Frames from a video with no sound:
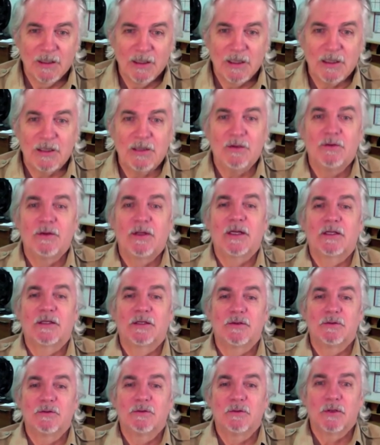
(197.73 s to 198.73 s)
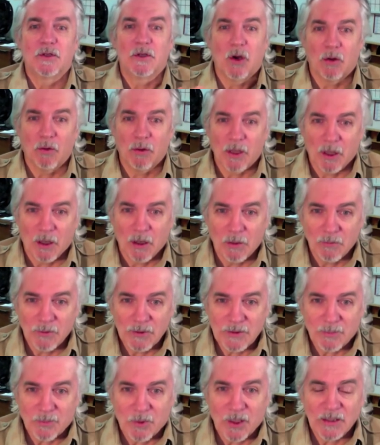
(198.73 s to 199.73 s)
You get to go along with
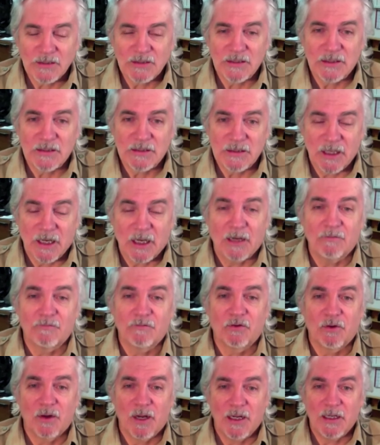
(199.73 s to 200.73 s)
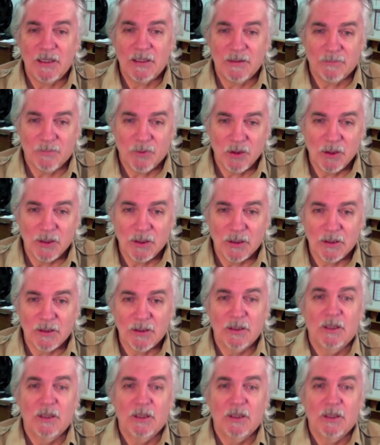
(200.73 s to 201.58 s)
the process of creating the book